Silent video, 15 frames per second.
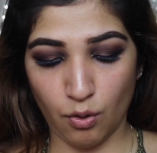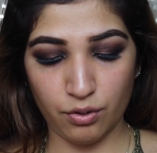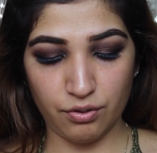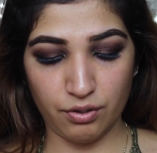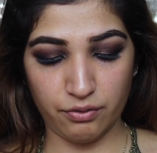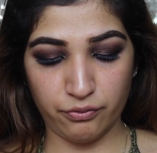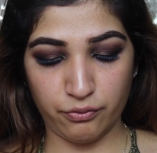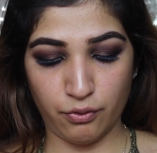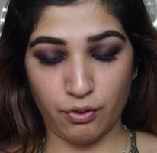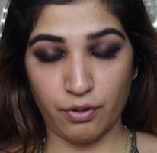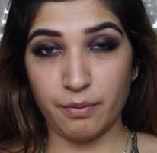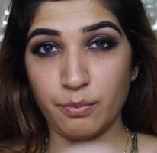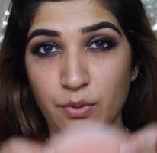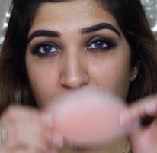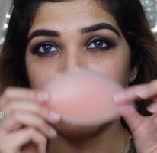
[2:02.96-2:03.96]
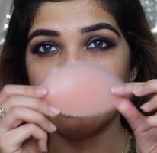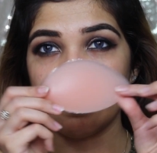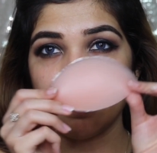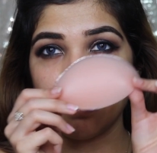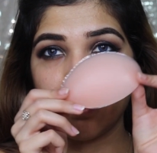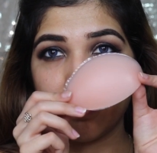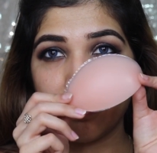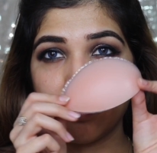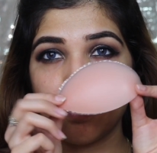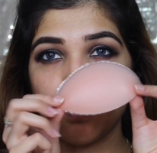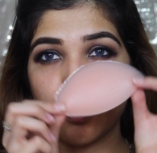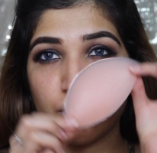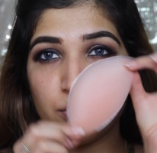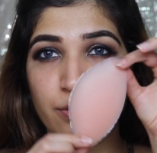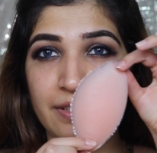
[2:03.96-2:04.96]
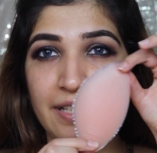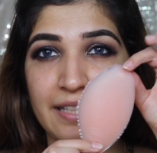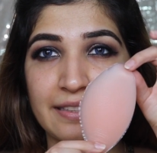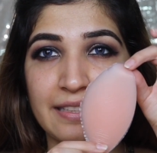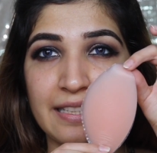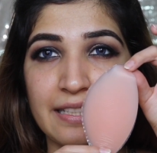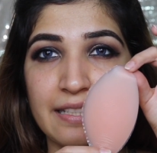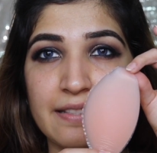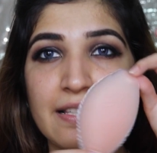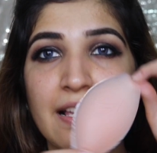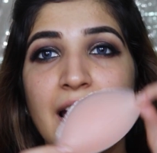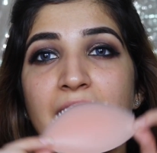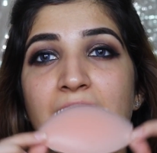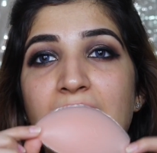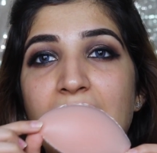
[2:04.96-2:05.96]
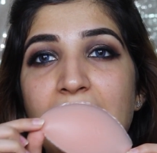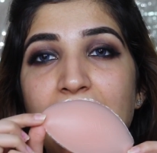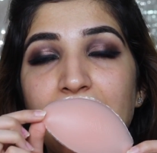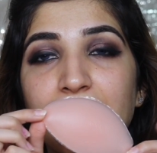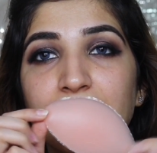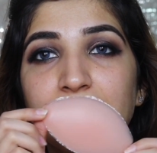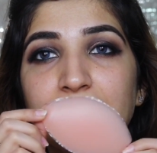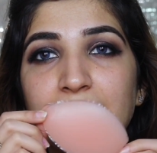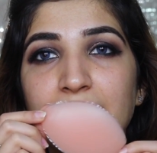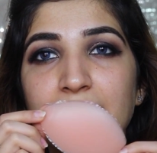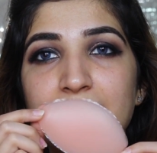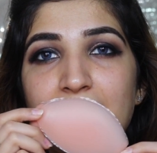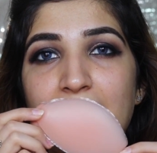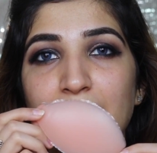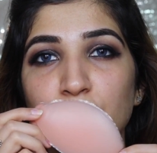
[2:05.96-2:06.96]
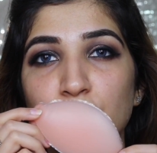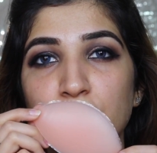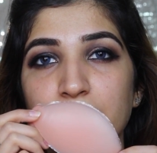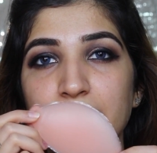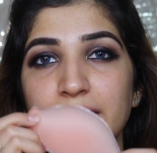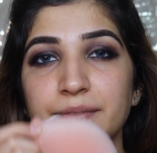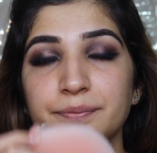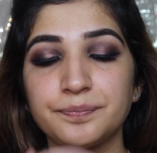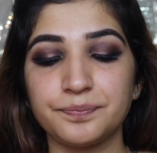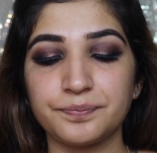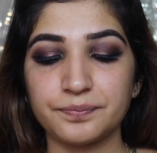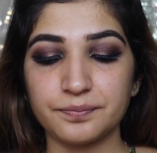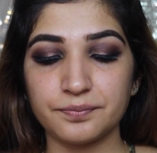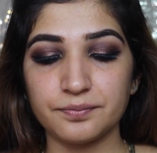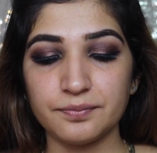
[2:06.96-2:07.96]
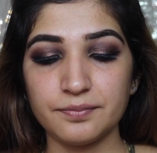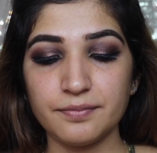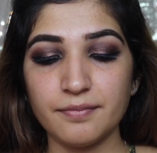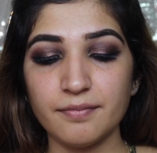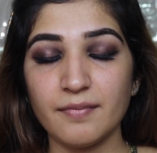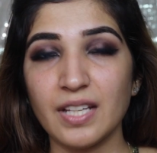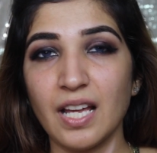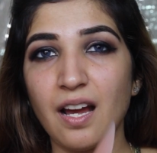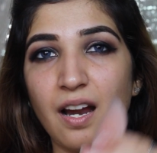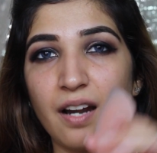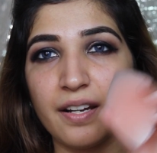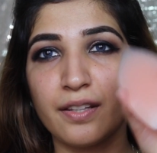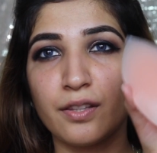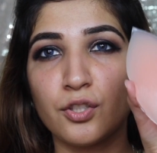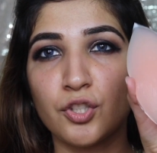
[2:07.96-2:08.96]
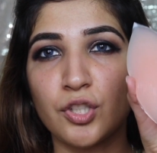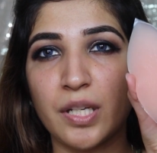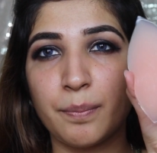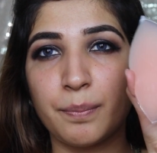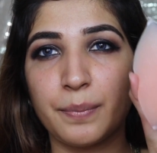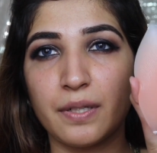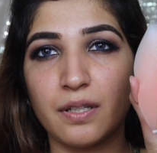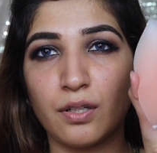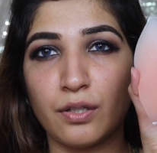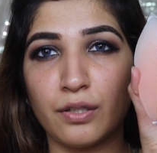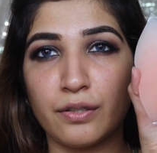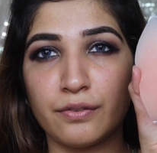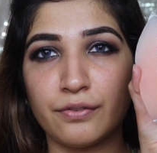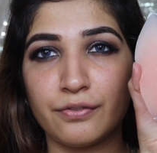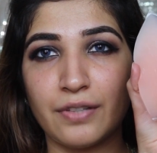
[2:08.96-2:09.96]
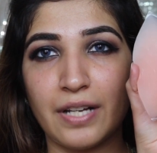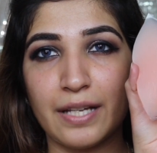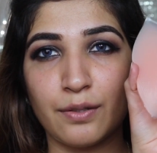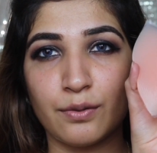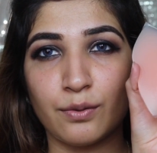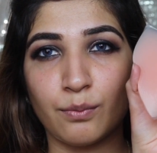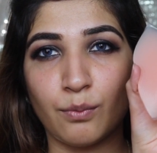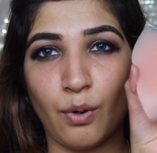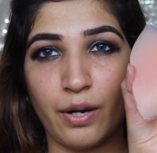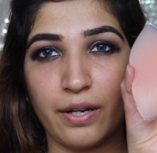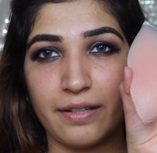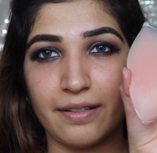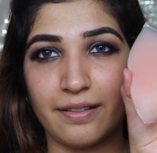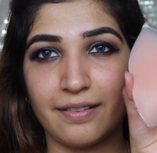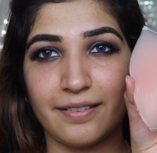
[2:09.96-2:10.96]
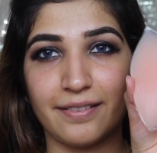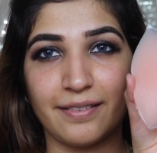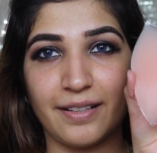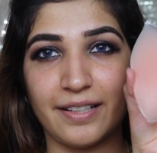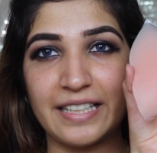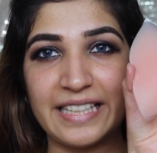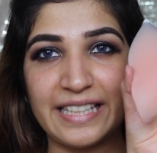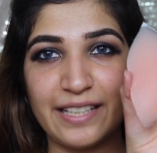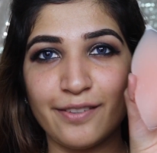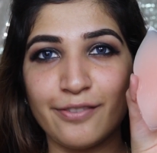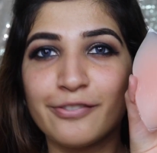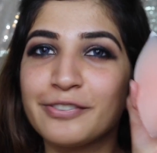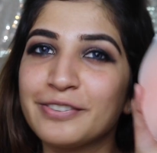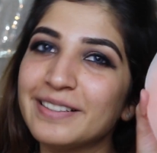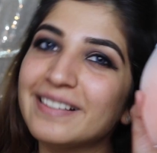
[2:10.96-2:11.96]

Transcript: ordered for bra inserts, which look like these, and these actually are in the shape of, I don't know what, a leaf.